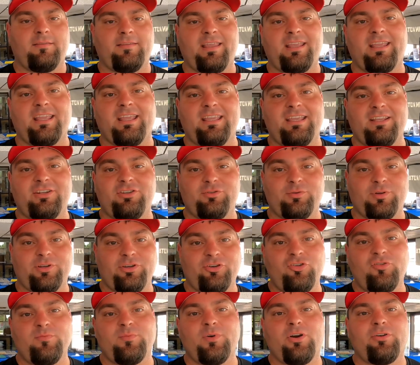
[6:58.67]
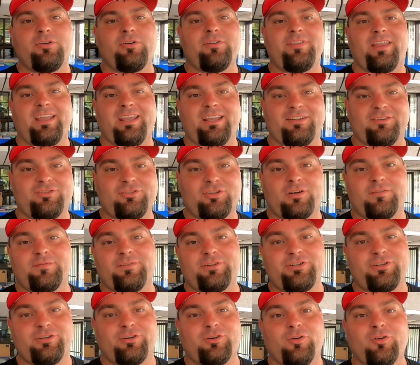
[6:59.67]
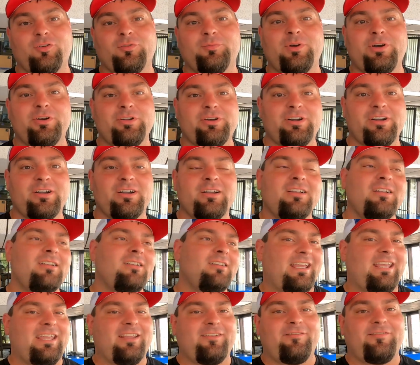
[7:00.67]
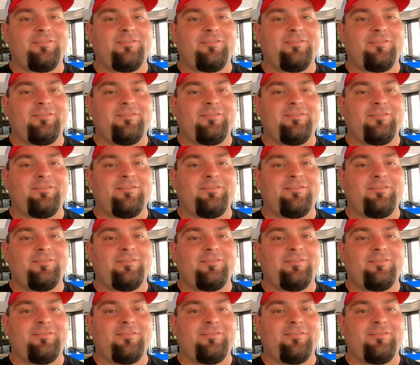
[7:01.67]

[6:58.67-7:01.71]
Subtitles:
They can get you a new motor, they can service your old motor, they can